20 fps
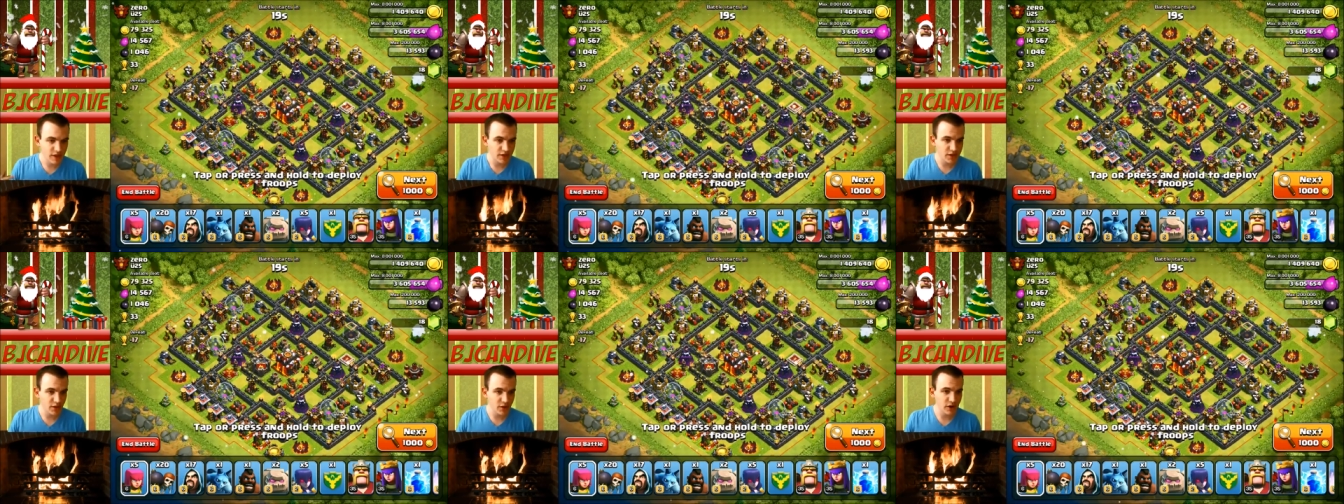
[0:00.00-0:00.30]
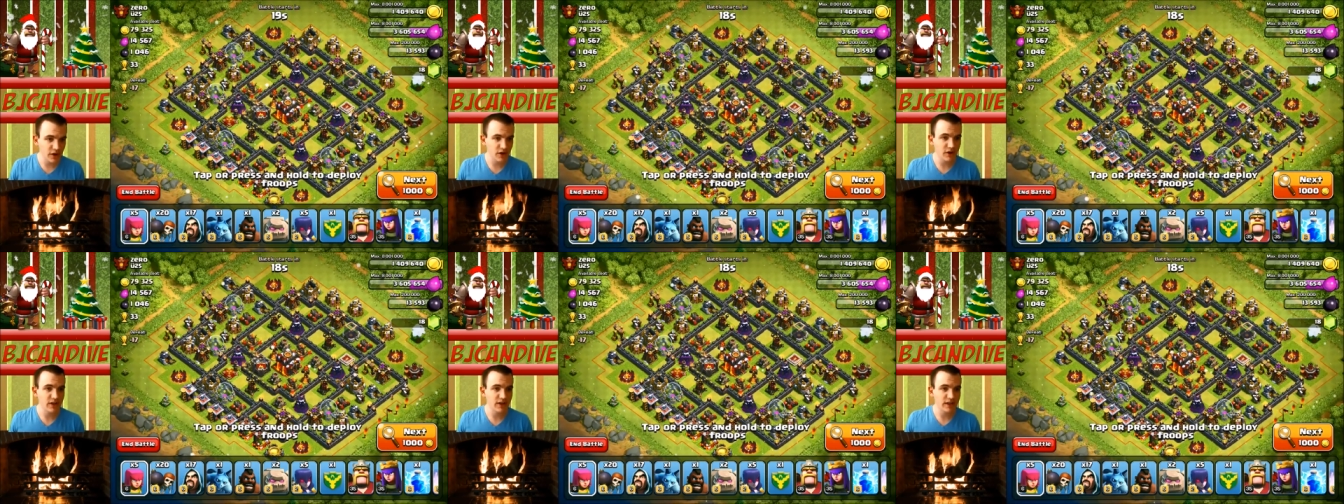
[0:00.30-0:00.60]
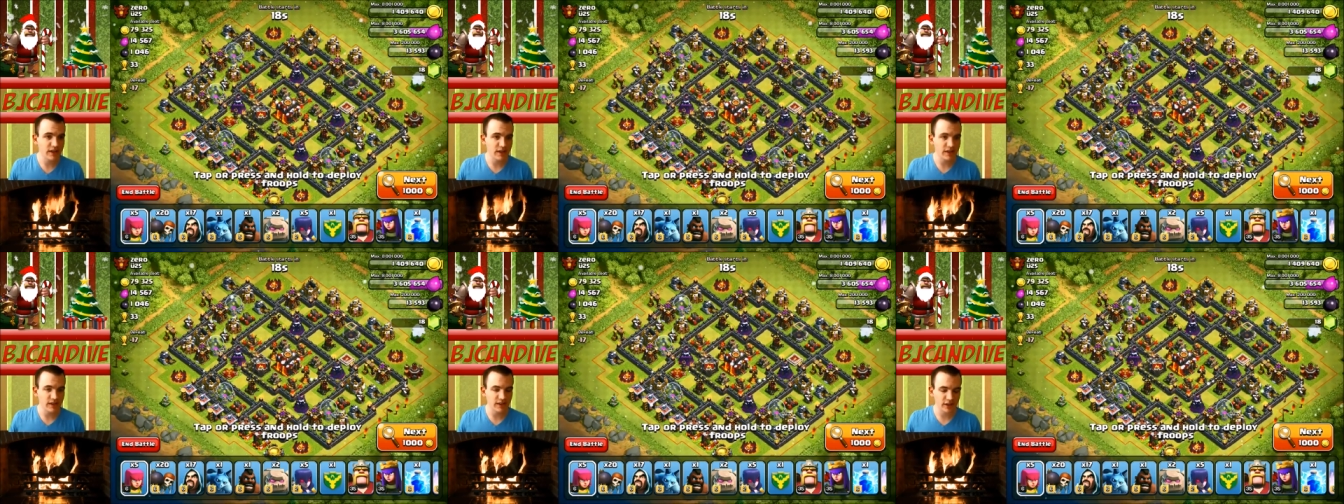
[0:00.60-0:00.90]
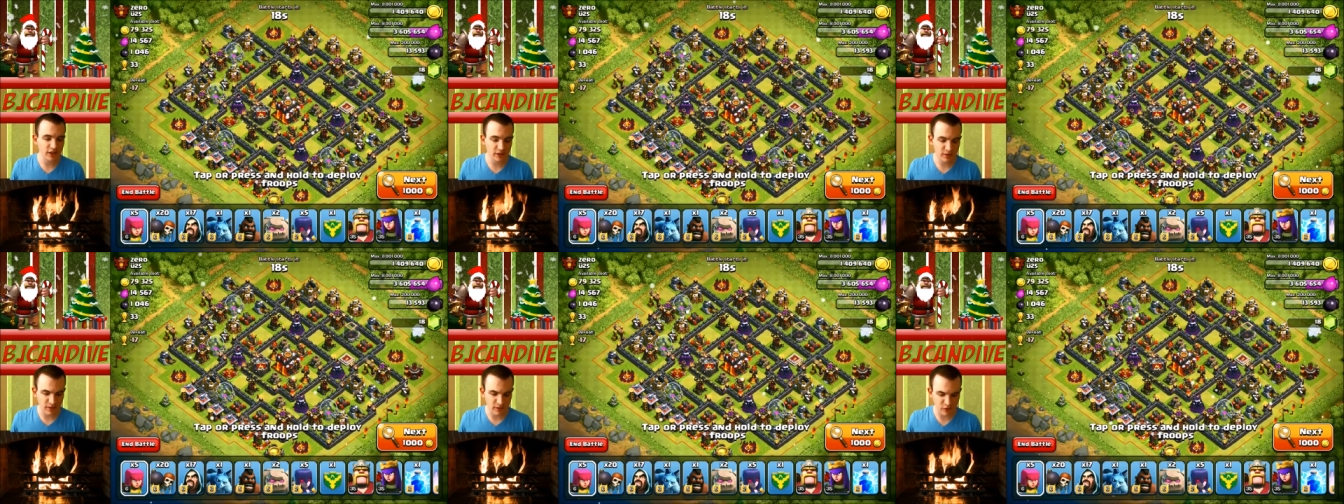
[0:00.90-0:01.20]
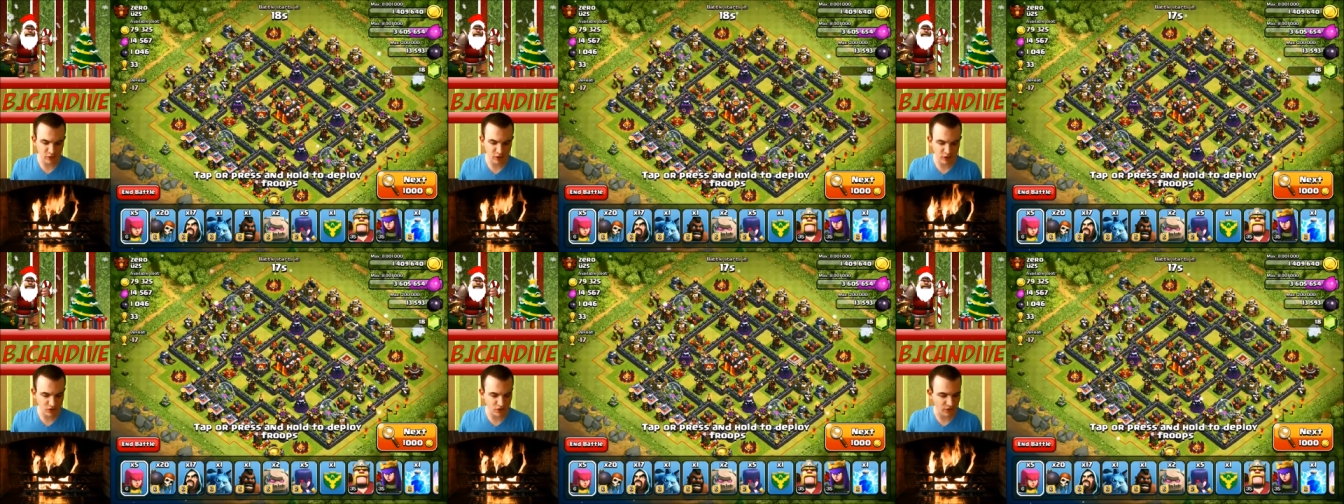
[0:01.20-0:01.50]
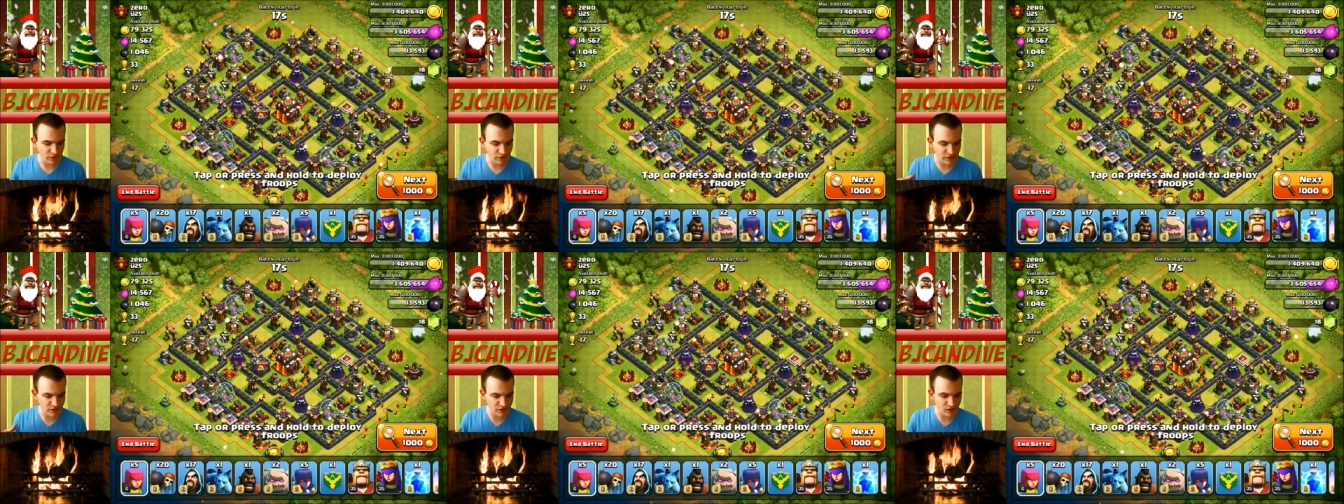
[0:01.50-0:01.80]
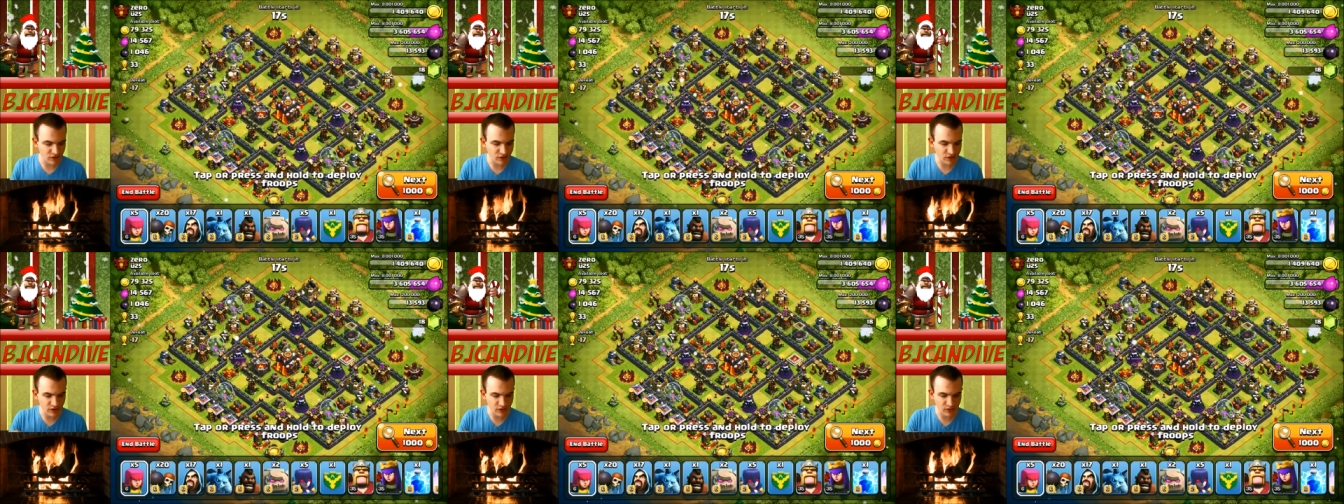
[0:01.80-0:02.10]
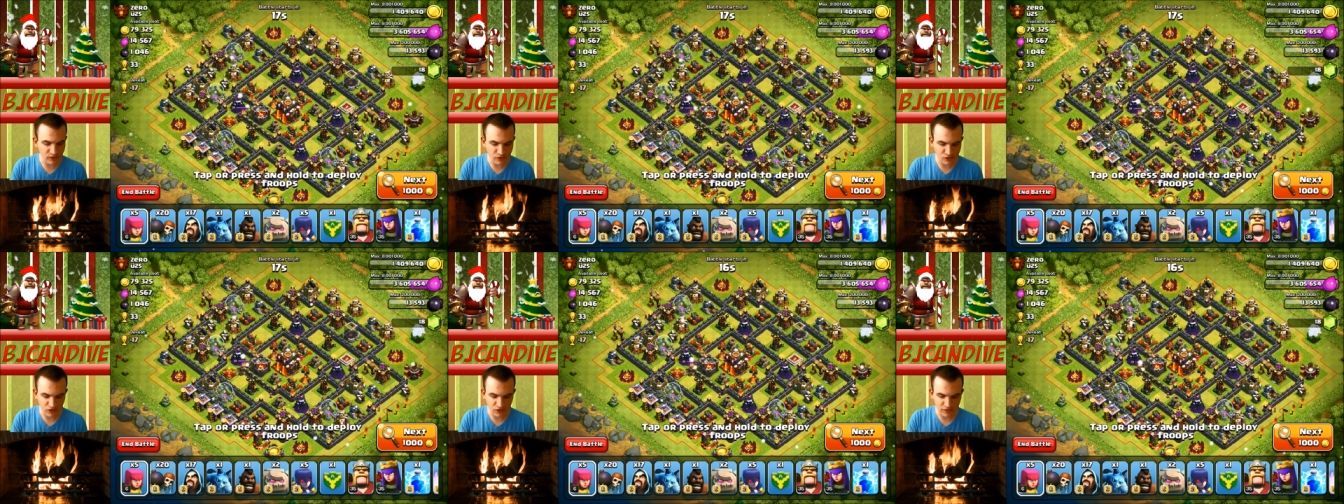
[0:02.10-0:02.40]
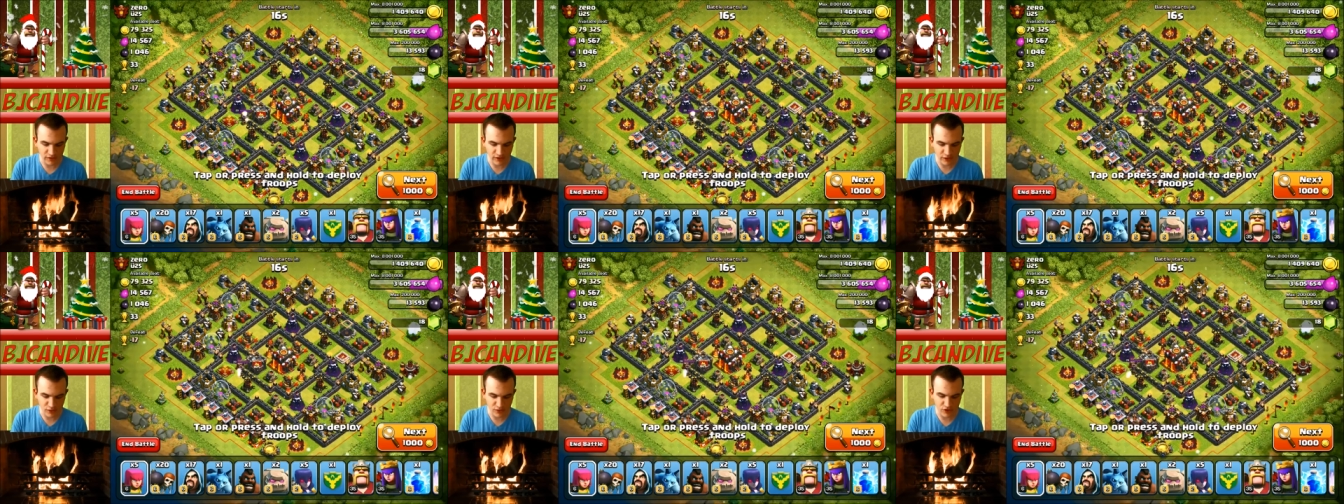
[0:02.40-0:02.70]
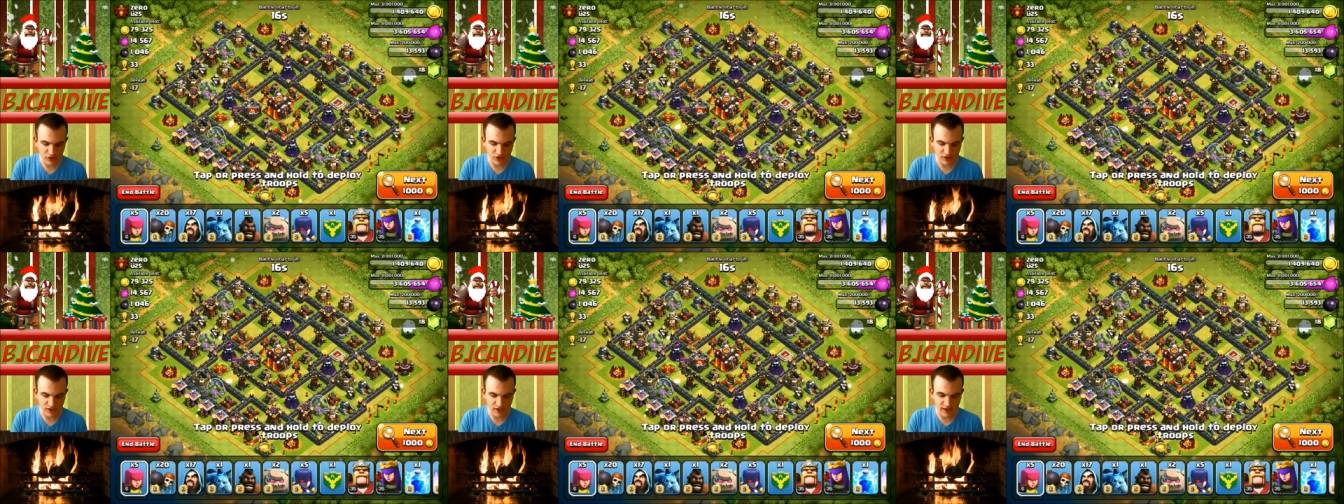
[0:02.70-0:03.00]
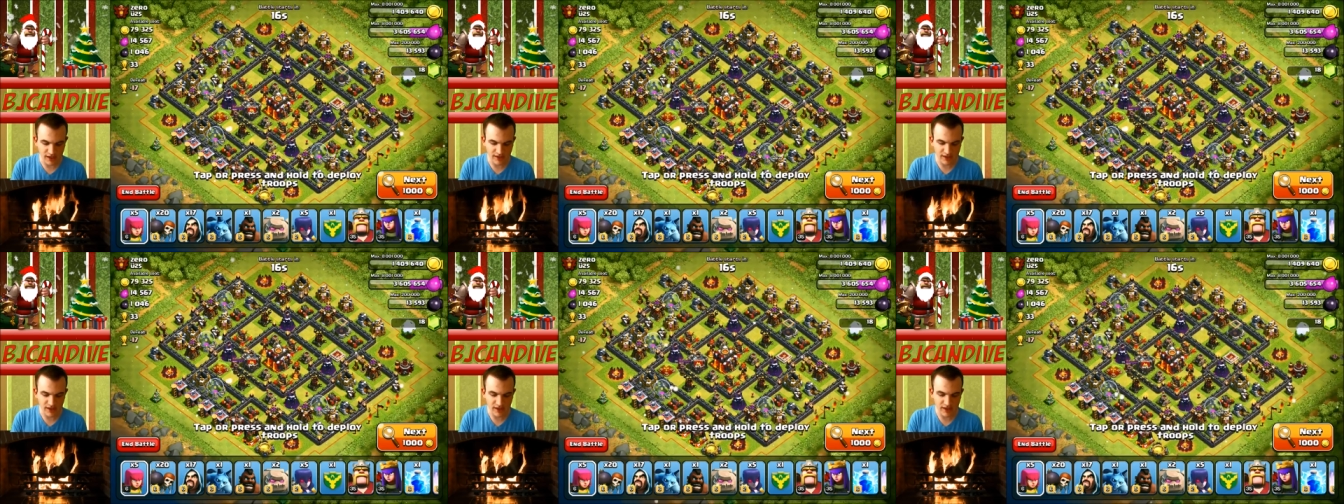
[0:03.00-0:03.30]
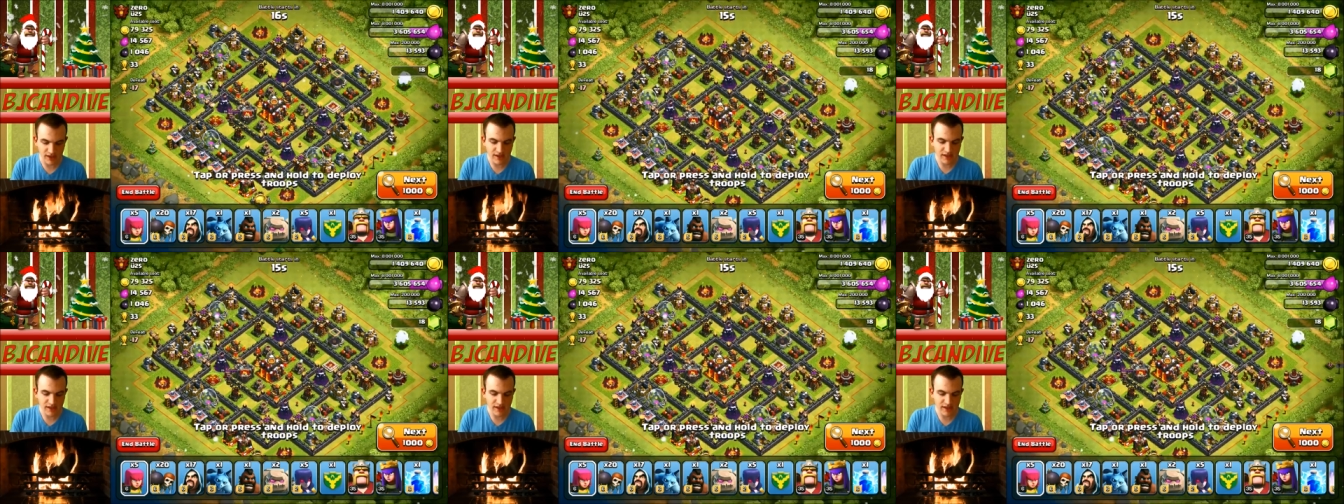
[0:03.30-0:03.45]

So we are going to get a little bit more trophies, 33 trophies, which is nice.